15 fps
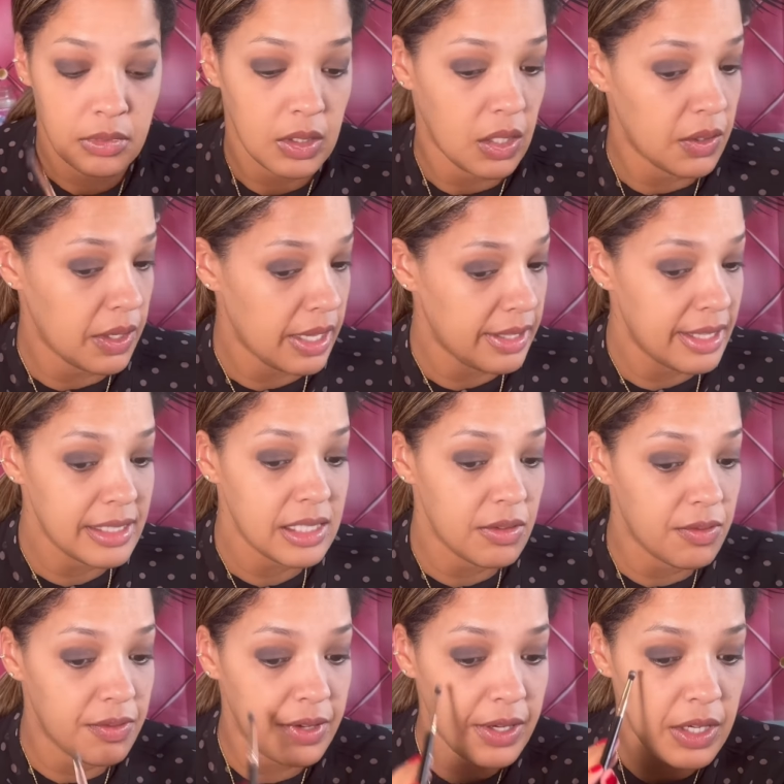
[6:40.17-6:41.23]
Okay, that's a
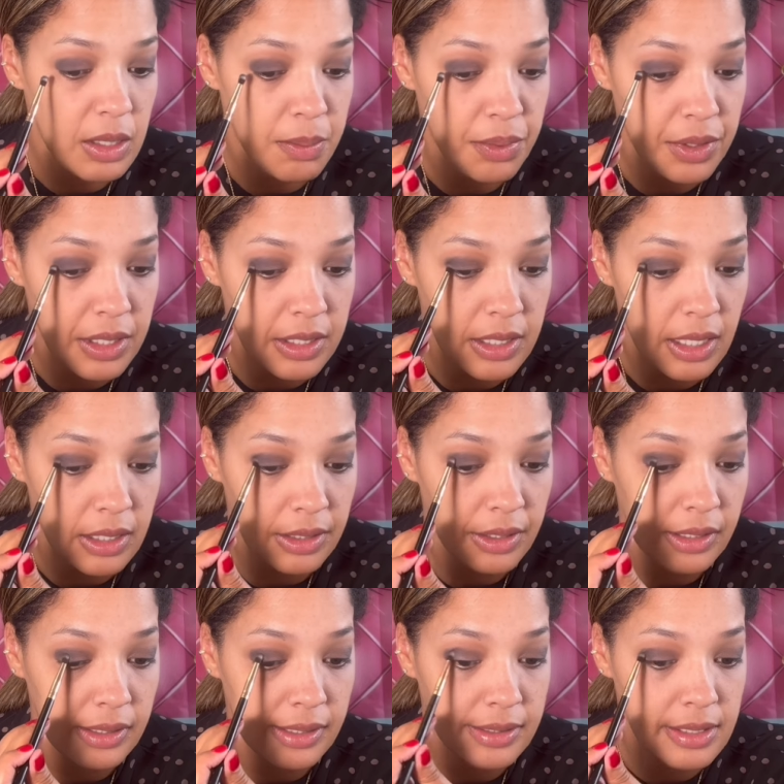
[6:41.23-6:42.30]
very pretty color. I
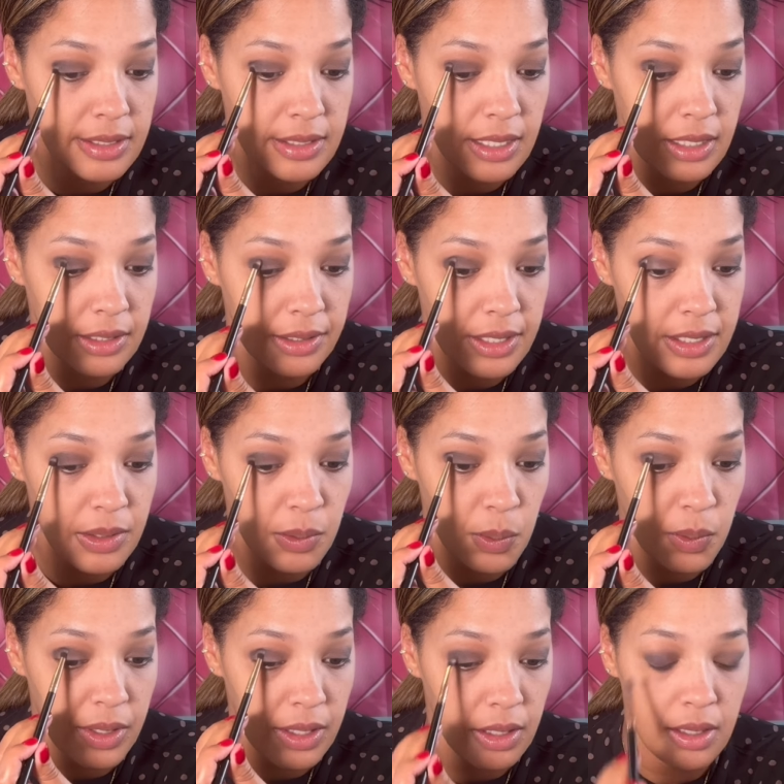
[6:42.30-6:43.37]
like this color as
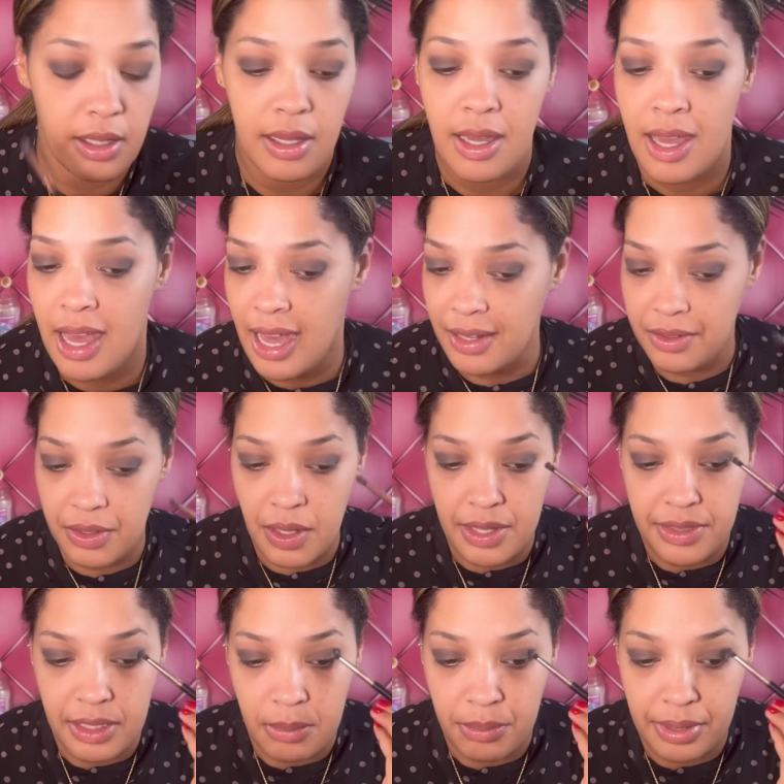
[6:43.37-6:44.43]
well. I don't know, I
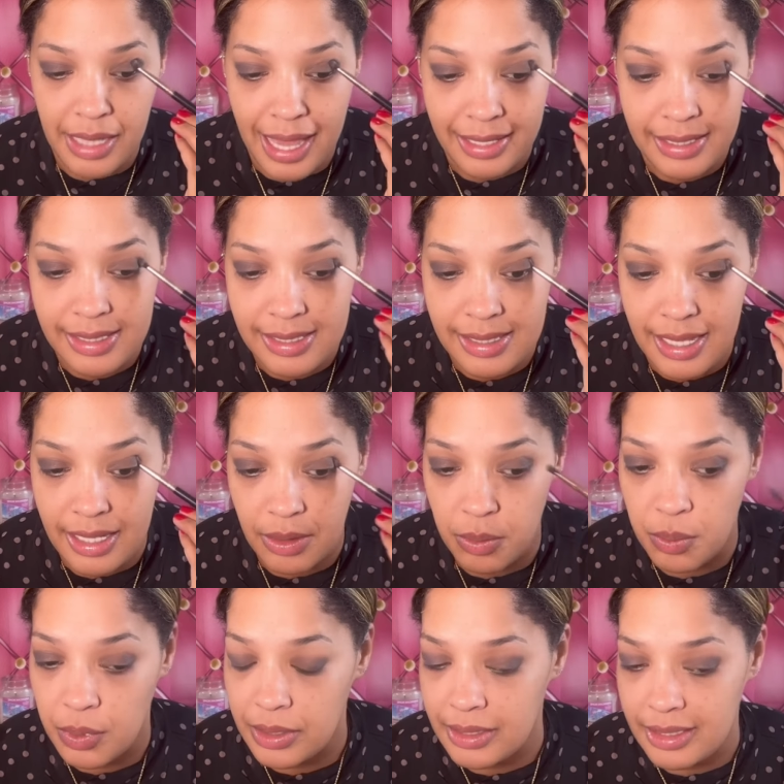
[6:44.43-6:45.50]
think black is like
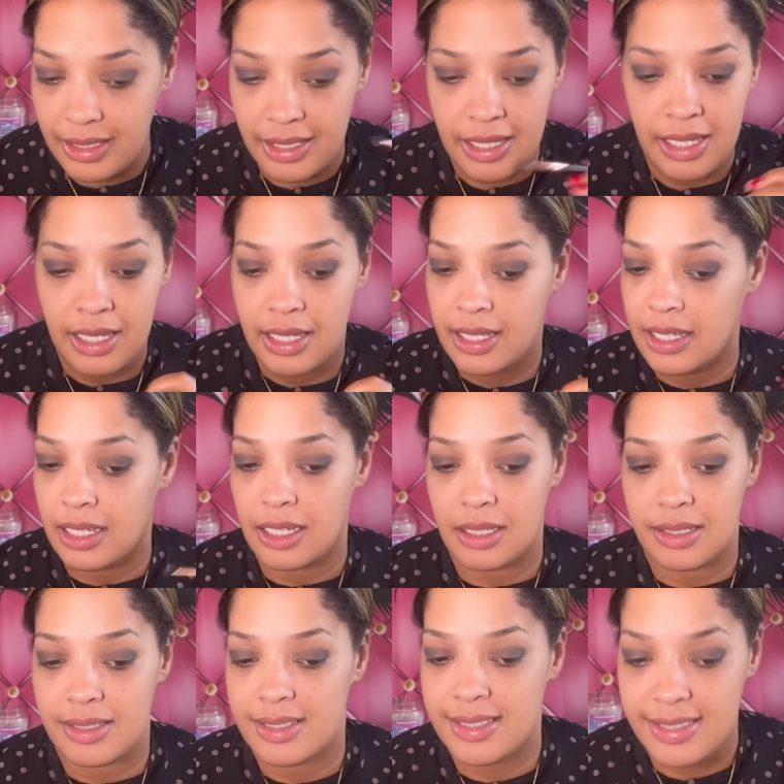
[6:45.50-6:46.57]
really
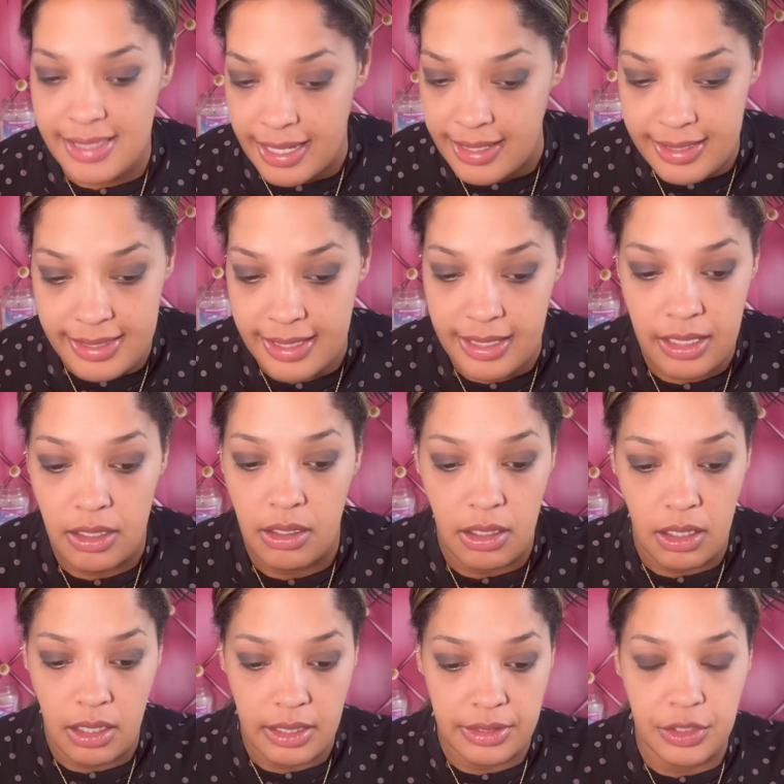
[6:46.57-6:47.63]
sexy
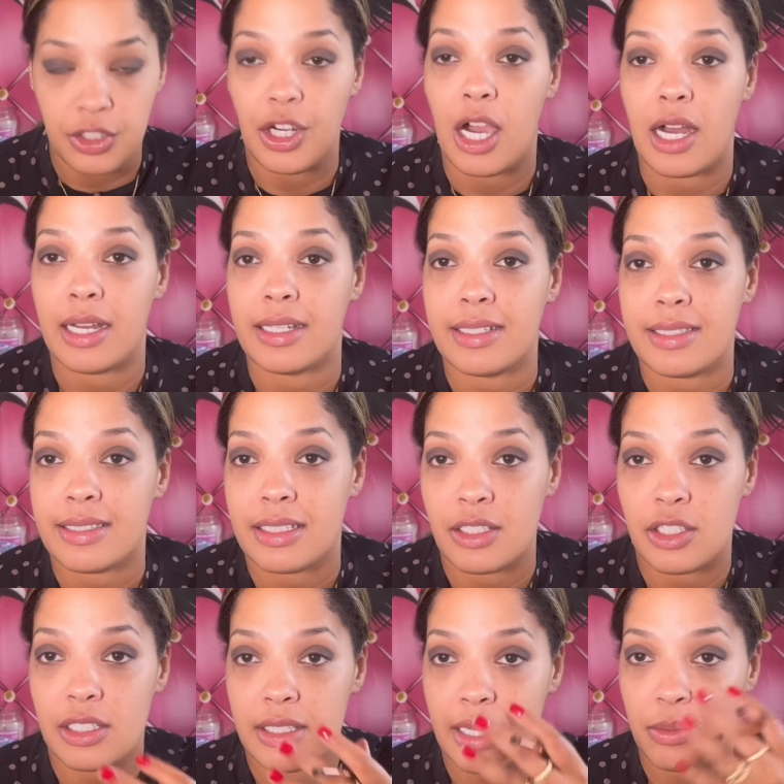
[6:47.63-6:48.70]
on your eyes. It
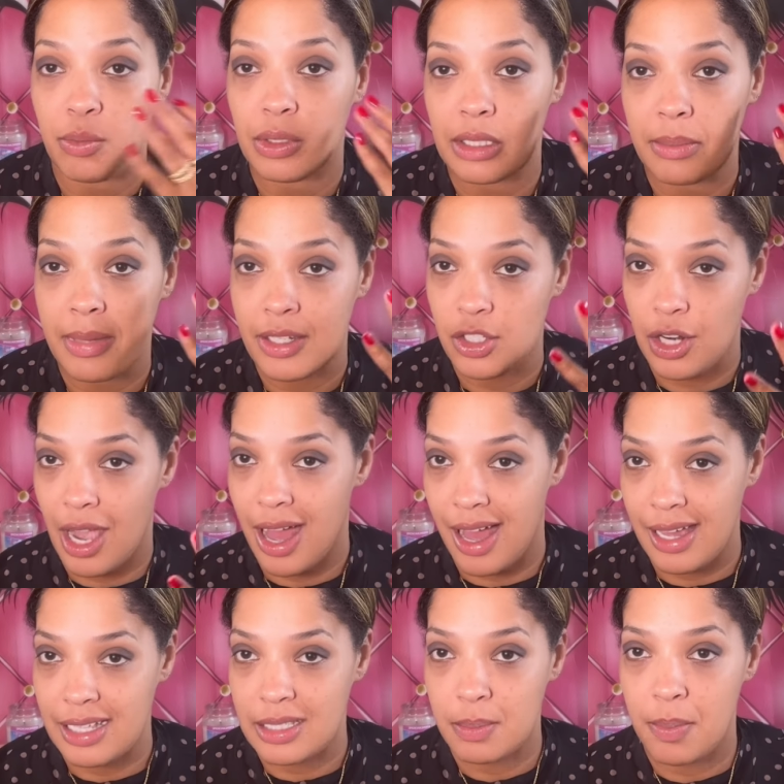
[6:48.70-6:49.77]
just like really makes your
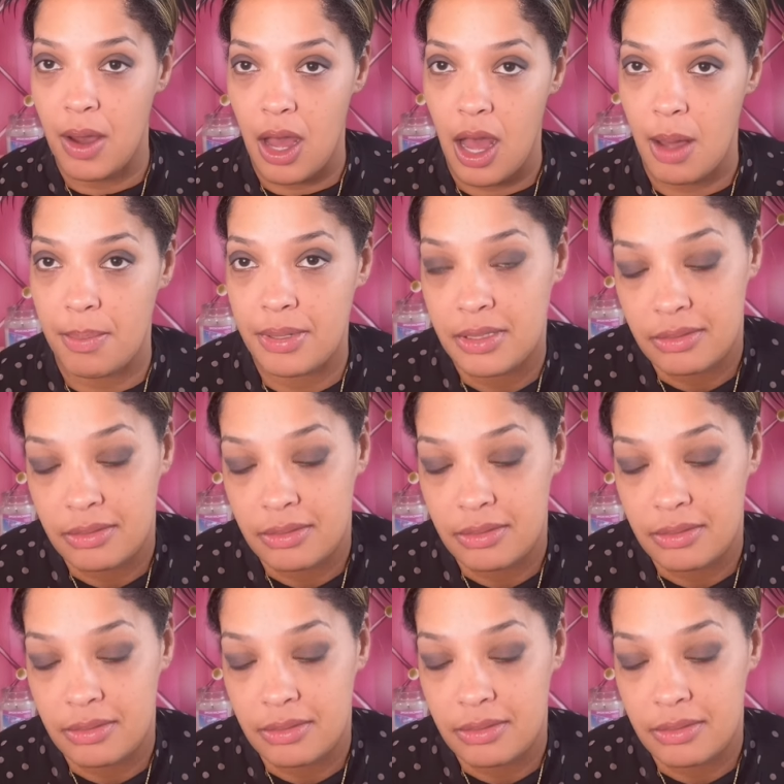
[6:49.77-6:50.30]
eyes pop.